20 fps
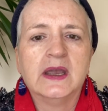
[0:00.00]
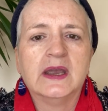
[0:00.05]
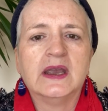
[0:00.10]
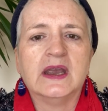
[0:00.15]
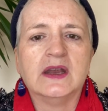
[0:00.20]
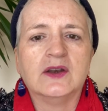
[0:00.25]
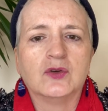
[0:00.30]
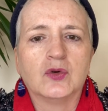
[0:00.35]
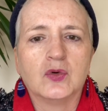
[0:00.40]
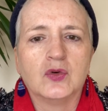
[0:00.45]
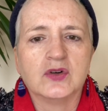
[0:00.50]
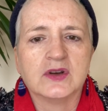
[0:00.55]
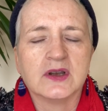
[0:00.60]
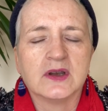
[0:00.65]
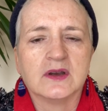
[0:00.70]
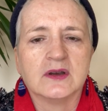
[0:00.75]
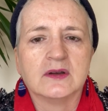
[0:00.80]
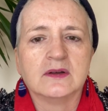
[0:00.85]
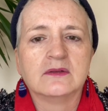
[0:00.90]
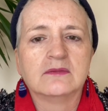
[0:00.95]
in
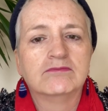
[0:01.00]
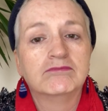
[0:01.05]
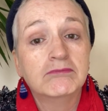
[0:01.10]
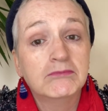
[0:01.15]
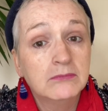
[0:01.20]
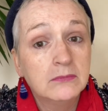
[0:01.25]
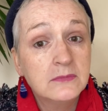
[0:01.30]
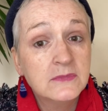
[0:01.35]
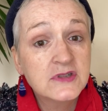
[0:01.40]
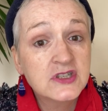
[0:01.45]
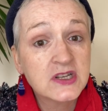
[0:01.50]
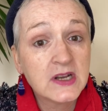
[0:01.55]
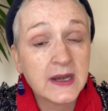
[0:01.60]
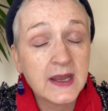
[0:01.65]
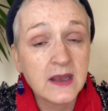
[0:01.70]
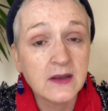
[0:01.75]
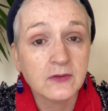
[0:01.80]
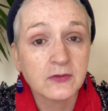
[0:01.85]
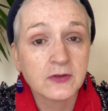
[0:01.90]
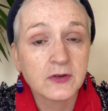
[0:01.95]
order to
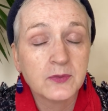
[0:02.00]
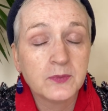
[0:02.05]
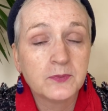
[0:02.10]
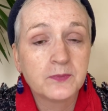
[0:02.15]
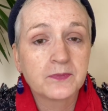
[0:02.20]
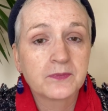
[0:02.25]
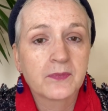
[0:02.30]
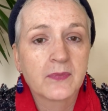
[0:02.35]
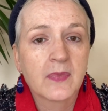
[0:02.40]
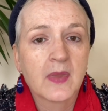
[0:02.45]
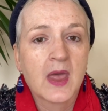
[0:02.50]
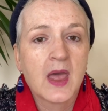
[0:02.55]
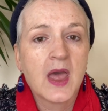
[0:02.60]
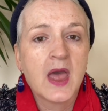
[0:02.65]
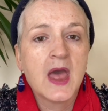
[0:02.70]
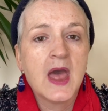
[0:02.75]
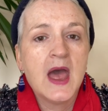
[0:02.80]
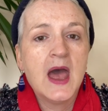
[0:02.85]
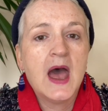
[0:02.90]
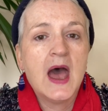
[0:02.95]
live.
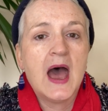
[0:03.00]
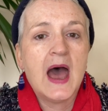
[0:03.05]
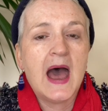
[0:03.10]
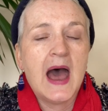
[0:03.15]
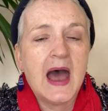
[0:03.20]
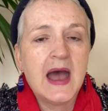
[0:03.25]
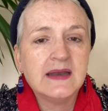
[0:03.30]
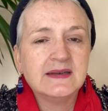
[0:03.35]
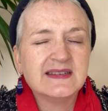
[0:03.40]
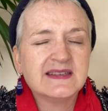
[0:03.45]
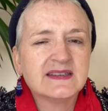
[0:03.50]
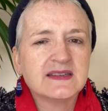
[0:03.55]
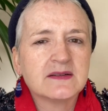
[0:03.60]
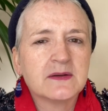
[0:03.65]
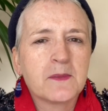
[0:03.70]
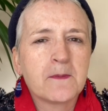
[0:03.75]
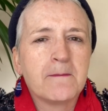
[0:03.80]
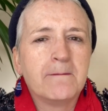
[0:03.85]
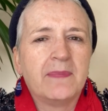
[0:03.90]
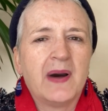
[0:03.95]
And
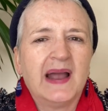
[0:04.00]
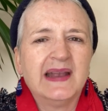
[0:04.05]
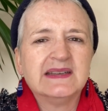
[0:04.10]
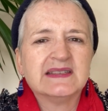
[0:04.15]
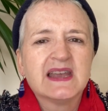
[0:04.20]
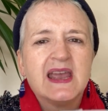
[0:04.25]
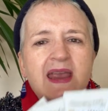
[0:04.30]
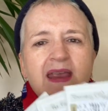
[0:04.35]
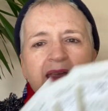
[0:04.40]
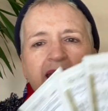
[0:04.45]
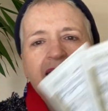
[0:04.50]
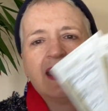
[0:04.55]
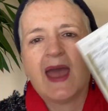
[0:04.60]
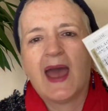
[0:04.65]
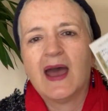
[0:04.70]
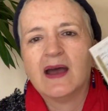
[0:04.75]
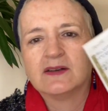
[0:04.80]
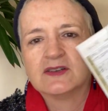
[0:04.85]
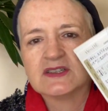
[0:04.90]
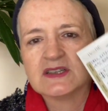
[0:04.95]
by taking
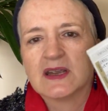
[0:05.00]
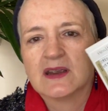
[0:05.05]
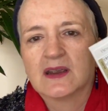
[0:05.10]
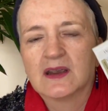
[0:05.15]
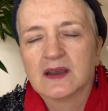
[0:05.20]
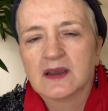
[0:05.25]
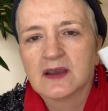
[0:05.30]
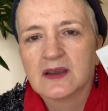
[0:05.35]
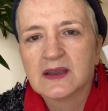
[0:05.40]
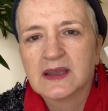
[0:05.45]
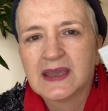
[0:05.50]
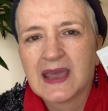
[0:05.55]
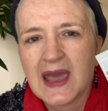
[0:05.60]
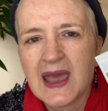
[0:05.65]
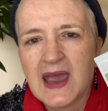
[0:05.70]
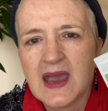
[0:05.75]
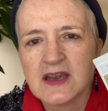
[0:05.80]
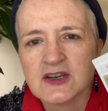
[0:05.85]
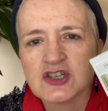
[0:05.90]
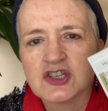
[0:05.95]
out
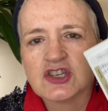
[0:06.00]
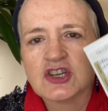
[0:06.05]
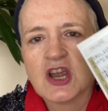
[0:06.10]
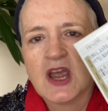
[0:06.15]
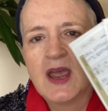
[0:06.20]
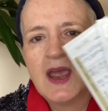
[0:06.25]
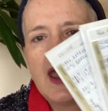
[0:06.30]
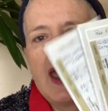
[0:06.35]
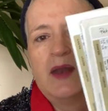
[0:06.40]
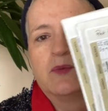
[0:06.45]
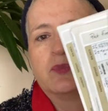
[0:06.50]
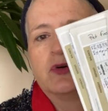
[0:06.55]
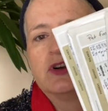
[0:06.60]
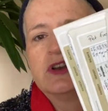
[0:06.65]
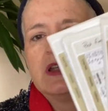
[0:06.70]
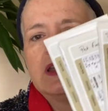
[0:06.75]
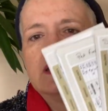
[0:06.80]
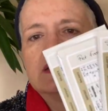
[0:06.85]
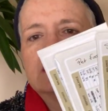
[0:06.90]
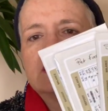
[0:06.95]
cash and
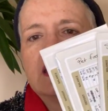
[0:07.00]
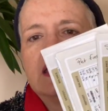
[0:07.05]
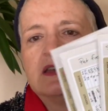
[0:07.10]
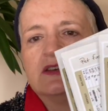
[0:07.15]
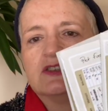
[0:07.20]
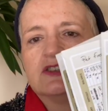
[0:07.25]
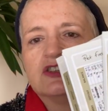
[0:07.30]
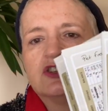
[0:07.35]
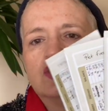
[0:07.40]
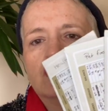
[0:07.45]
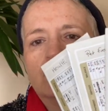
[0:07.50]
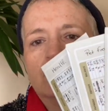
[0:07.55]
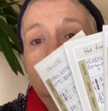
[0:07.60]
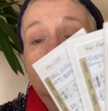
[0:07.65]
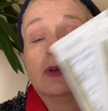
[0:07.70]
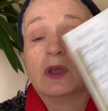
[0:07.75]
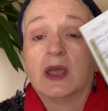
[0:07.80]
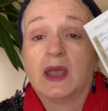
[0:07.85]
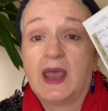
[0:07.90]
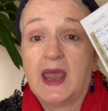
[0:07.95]
putting it into
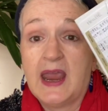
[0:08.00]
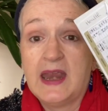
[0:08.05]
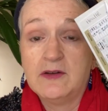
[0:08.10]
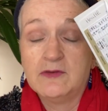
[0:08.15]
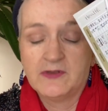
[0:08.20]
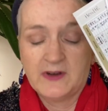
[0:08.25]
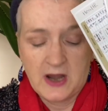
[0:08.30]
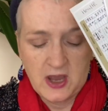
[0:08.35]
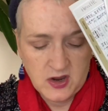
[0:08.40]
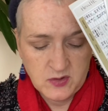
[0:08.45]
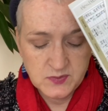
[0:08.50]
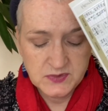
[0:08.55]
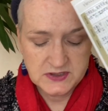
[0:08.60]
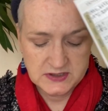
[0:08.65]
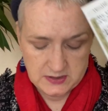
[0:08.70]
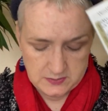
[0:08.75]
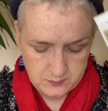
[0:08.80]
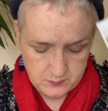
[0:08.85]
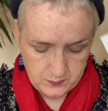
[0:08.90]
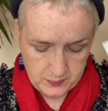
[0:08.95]
envelopes,
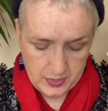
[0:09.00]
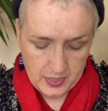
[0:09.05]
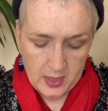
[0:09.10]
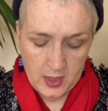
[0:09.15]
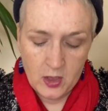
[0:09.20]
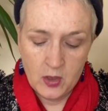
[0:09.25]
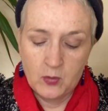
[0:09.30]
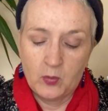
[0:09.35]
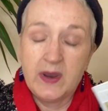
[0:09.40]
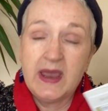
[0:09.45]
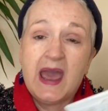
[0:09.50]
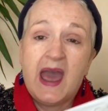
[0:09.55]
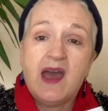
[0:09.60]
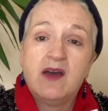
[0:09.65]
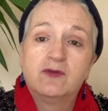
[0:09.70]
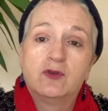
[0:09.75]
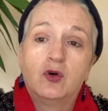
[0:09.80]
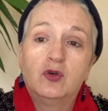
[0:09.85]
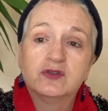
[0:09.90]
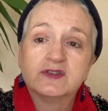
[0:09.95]
we
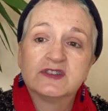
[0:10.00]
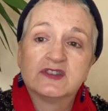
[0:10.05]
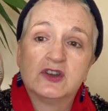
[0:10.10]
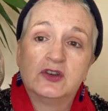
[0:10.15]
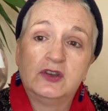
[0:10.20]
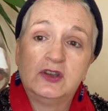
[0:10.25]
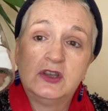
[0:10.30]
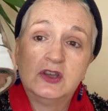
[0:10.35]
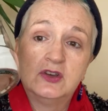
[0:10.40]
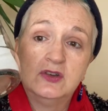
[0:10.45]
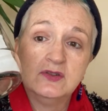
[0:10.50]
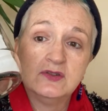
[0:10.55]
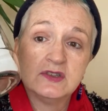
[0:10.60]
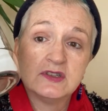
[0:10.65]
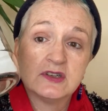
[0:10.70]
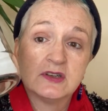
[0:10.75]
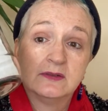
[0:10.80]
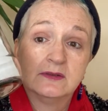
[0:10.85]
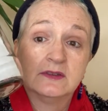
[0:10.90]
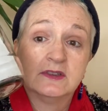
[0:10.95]
have also
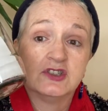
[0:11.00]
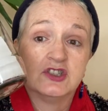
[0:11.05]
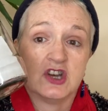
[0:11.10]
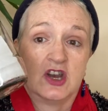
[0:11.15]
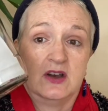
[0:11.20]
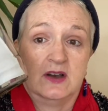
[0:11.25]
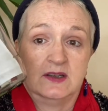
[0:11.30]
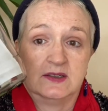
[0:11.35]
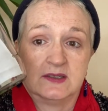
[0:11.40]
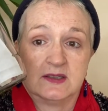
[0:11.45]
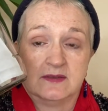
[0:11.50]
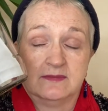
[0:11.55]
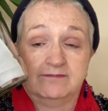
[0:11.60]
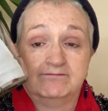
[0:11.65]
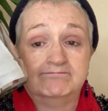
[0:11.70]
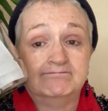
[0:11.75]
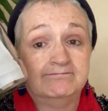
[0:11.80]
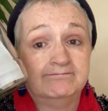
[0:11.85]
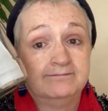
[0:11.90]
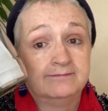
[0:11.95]
used jars.
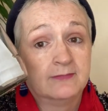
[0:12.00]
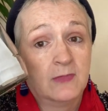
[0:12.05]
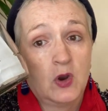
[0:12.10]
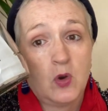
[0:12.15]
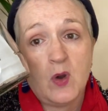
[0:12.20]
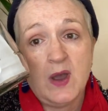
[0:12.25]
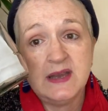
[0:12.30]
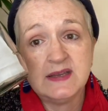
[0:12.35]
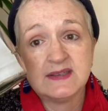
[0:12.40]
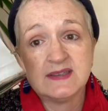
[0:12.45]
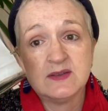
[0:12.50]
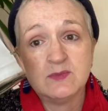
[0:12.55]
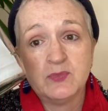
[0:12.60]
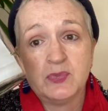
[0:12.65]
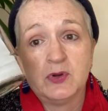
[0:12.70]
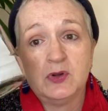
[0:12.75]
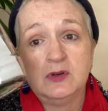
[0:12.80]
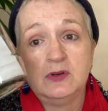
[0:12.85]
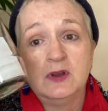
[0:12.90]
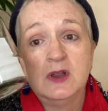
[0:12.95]
Quite
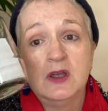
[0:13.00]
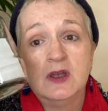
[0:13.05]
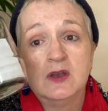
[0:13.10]
simple,